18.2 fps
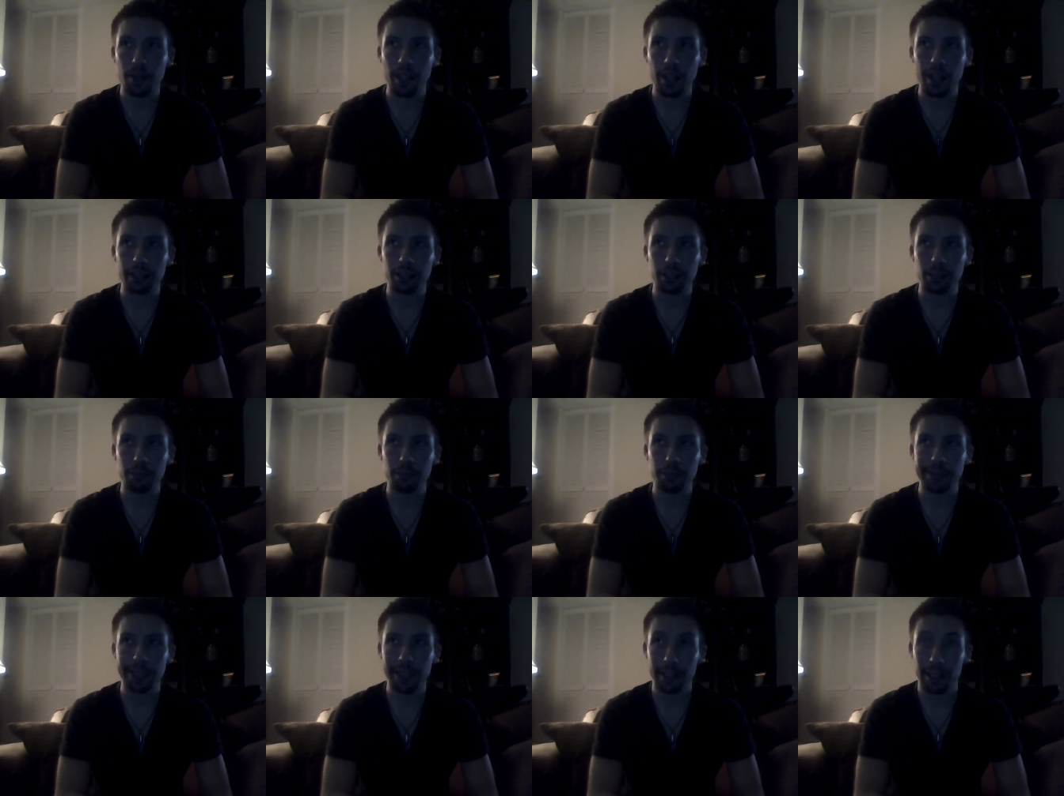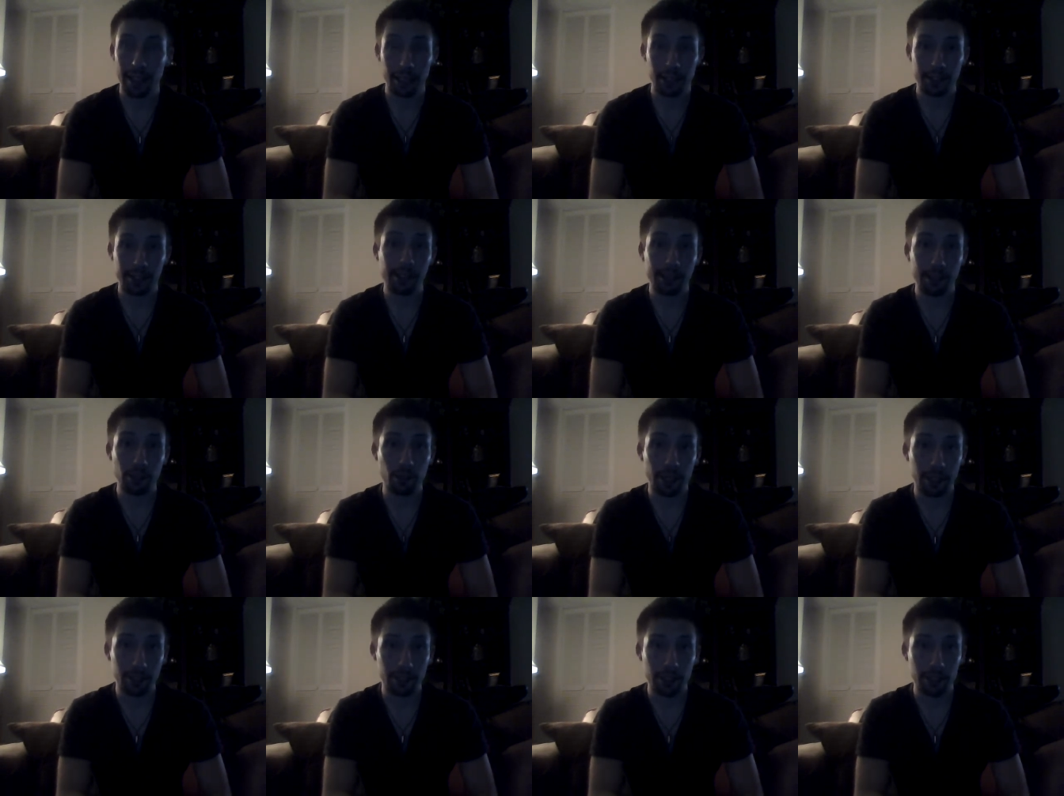they pretend that I still
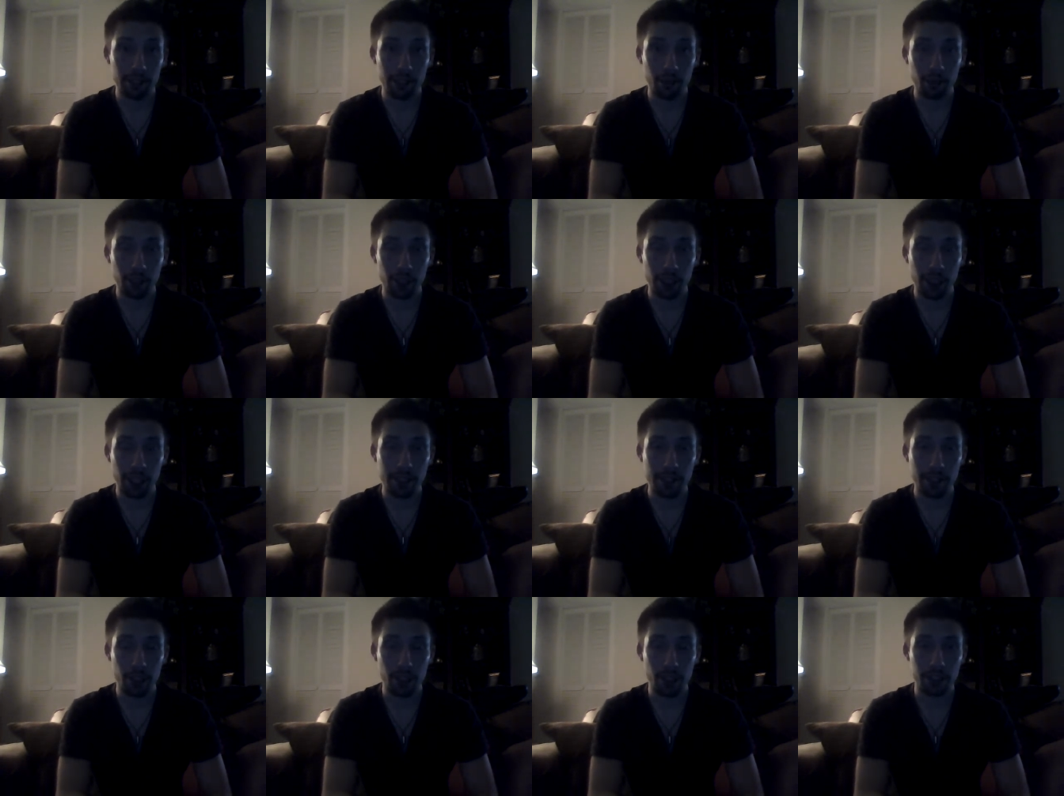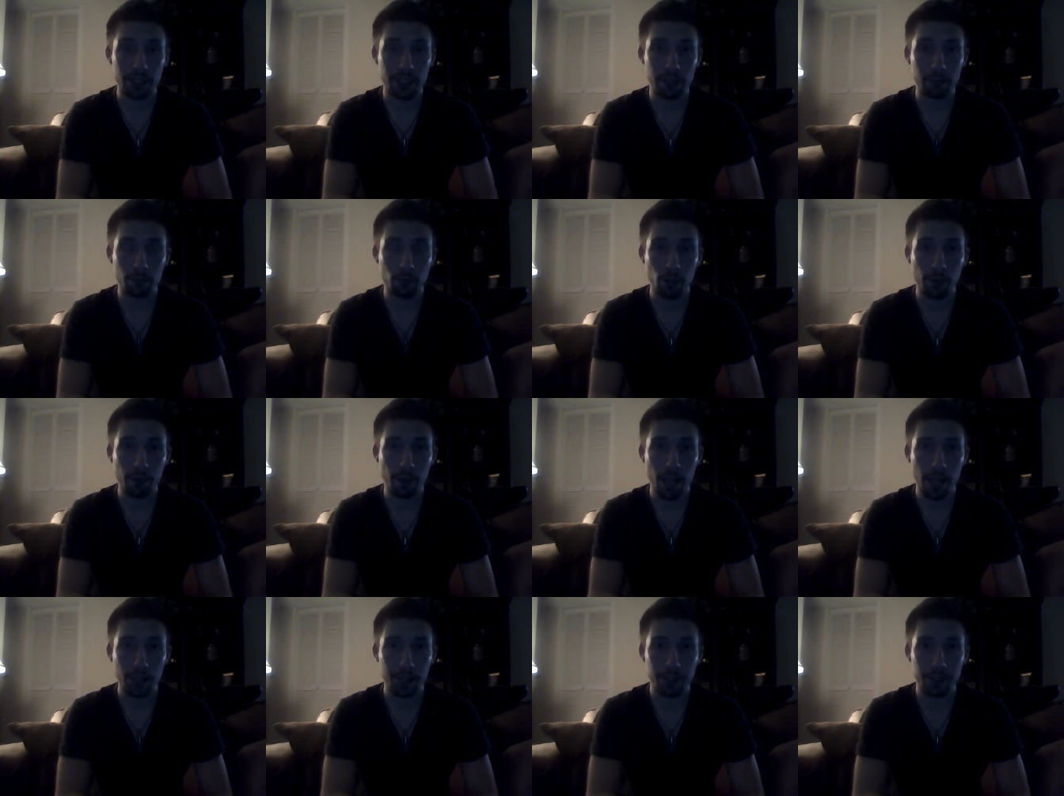don't exist, in which case I just get more
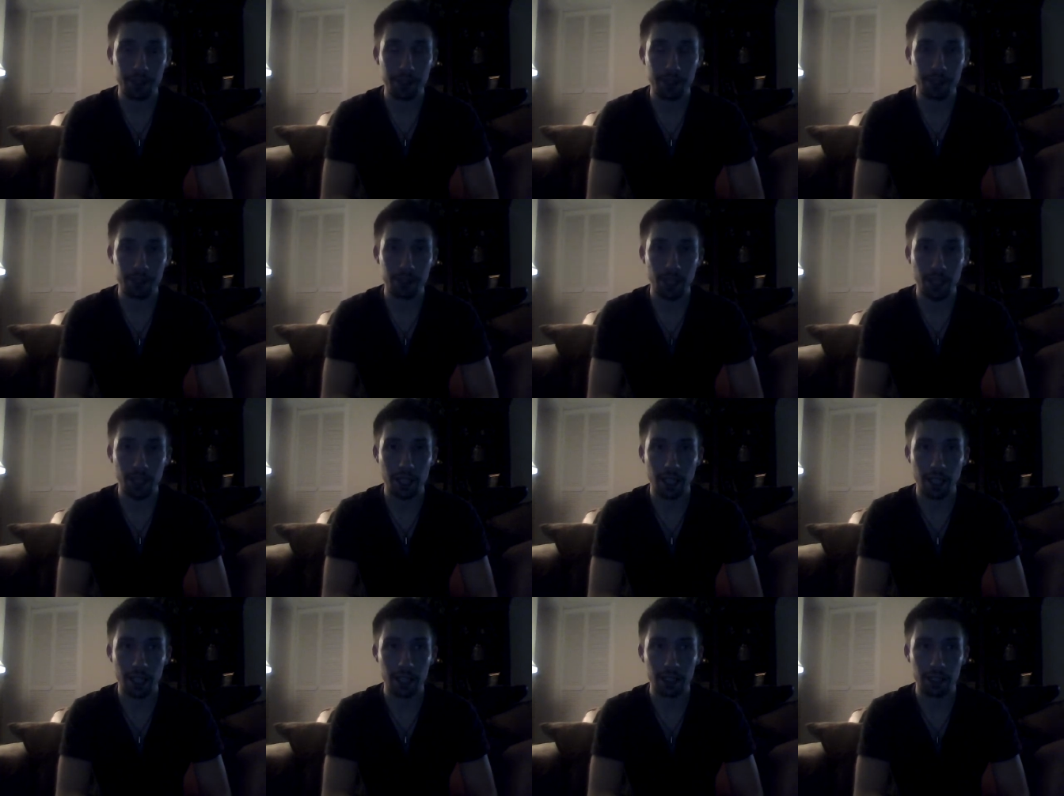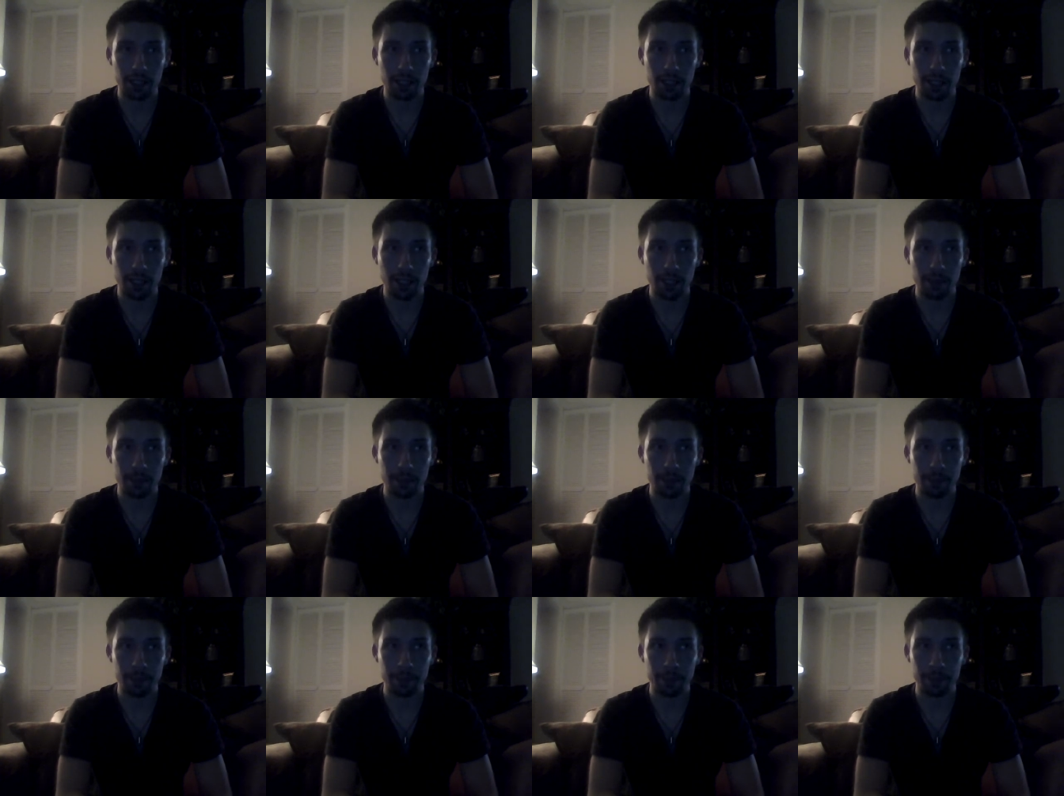obnoxious, and
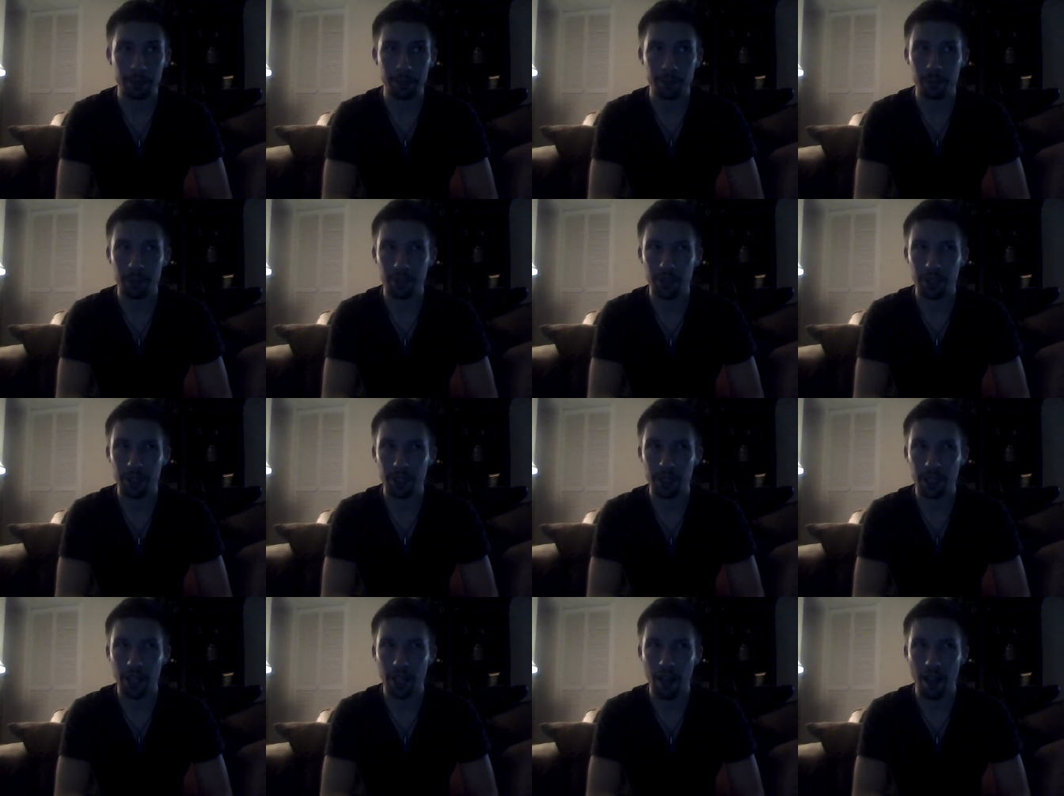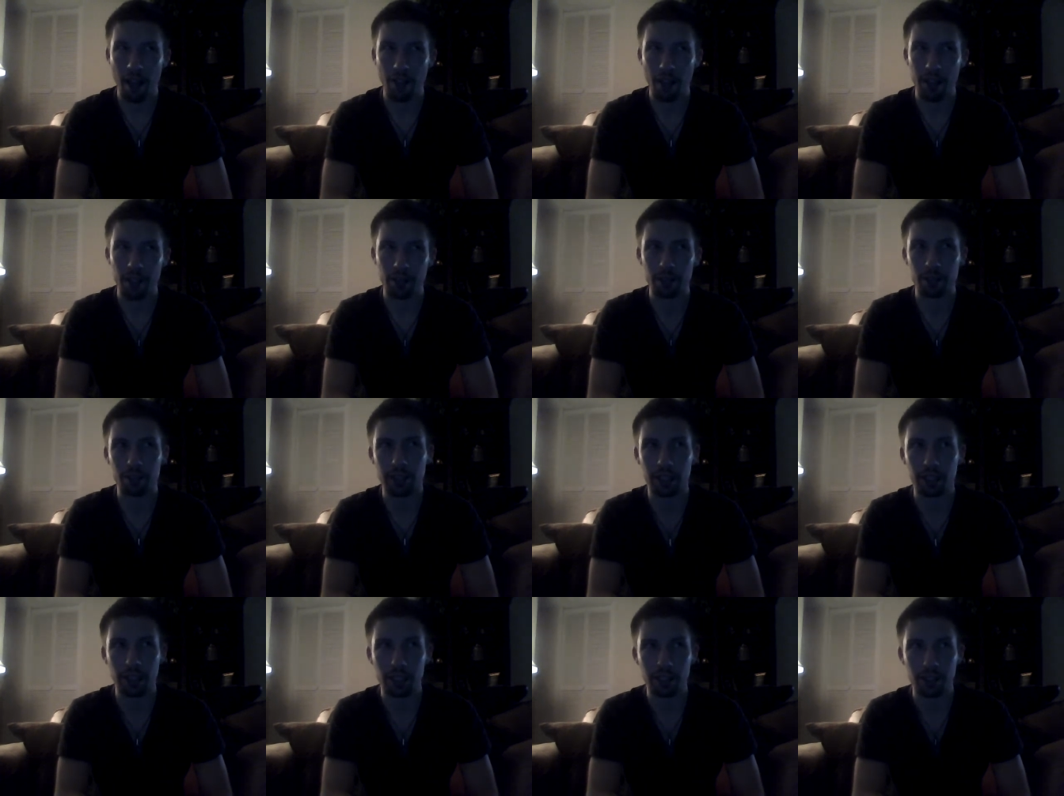yeah, that
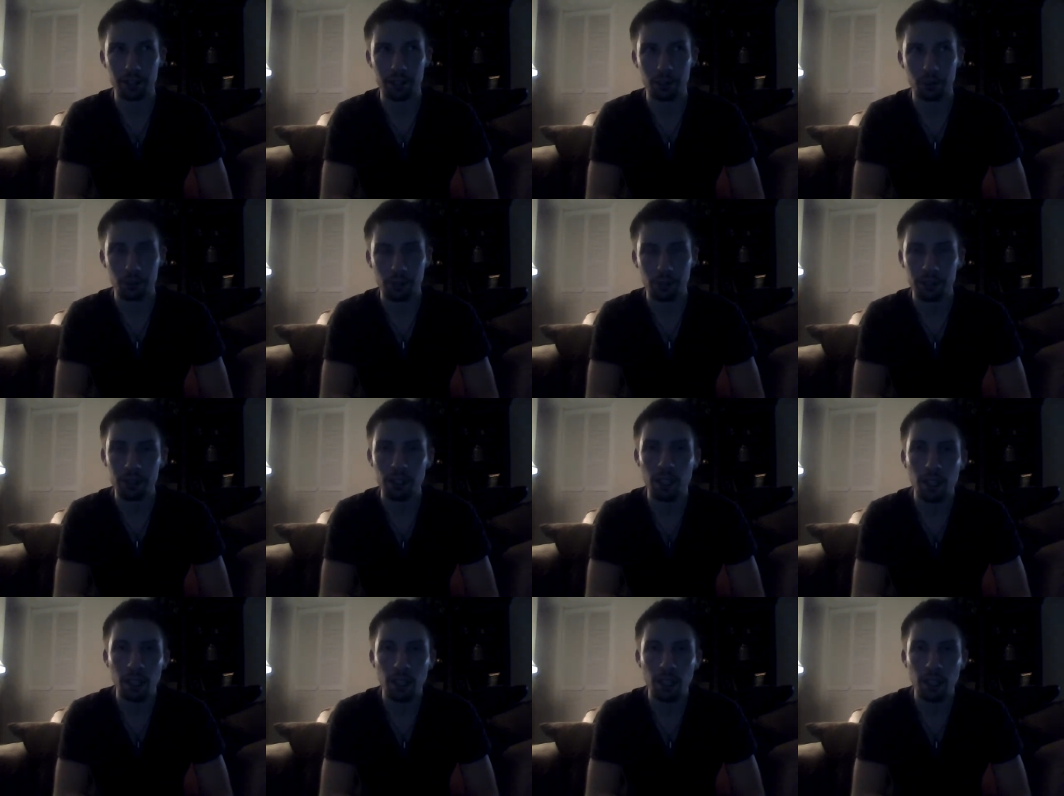usually leads to words.